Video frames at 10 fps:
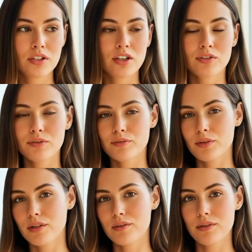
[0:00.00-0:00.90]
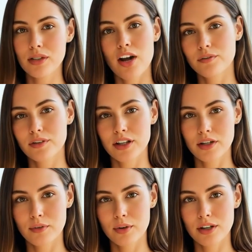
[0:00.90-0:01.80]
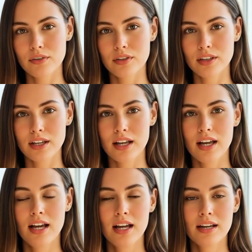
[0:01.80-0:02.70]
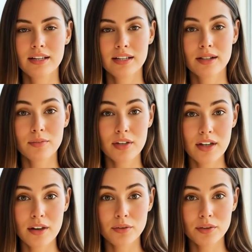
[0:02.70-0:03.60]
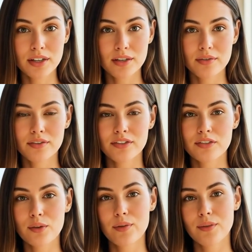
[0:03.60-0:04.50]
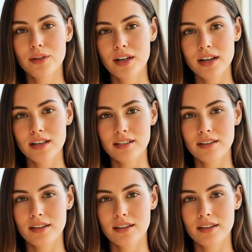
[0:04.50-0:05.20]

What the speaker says: "No," Martha's voice cut through my fog. "She's stronger than you know."